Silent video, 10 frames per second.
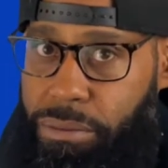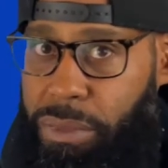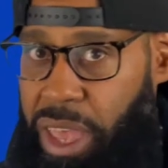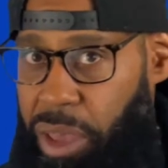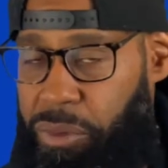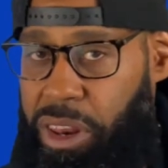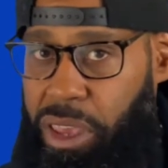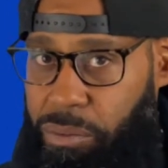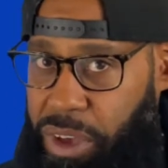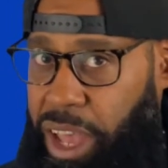how
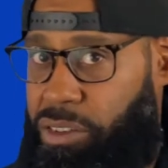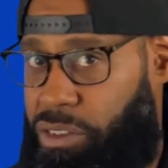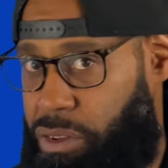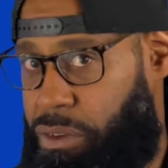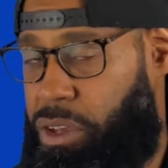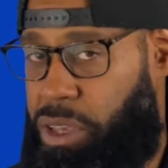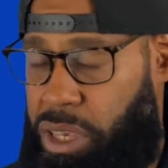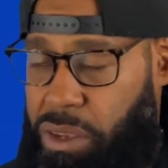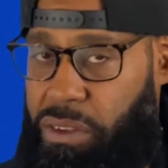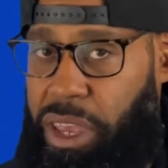many batches of
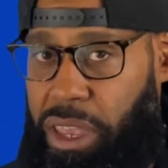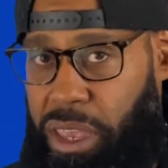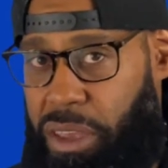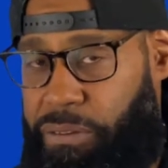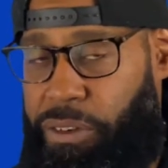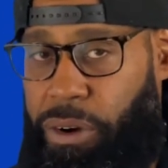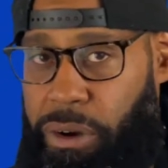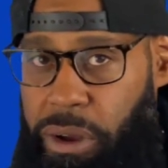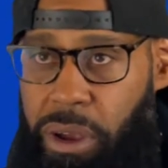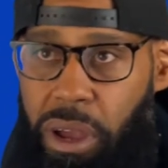cookies I can get for
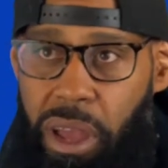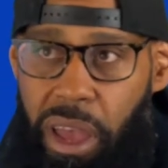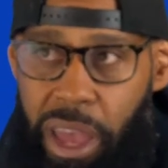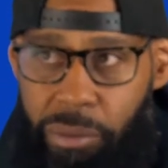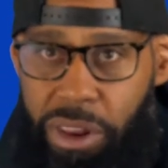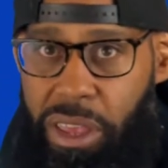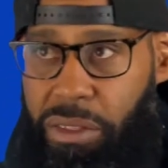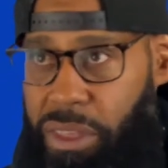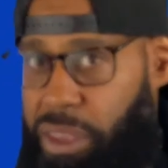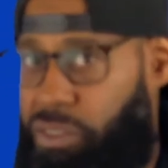how many
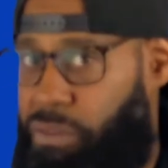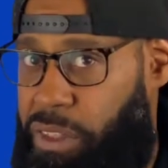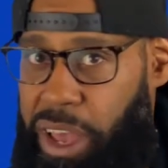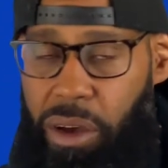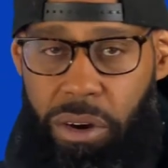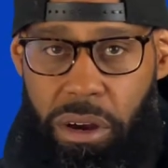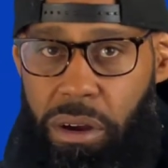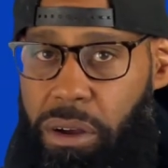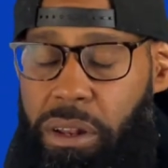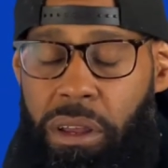things of
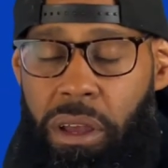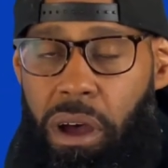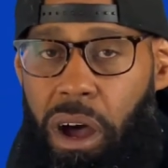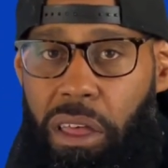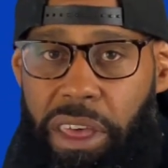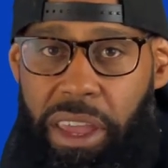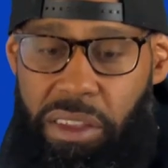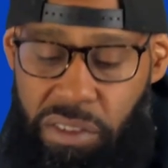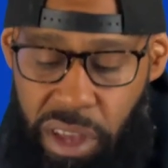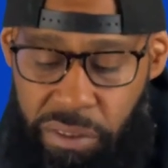flour and all of that good
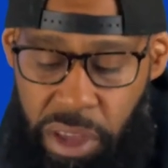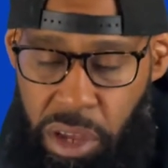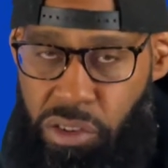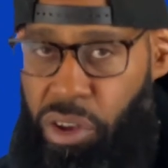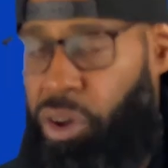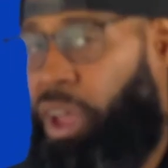stuff. So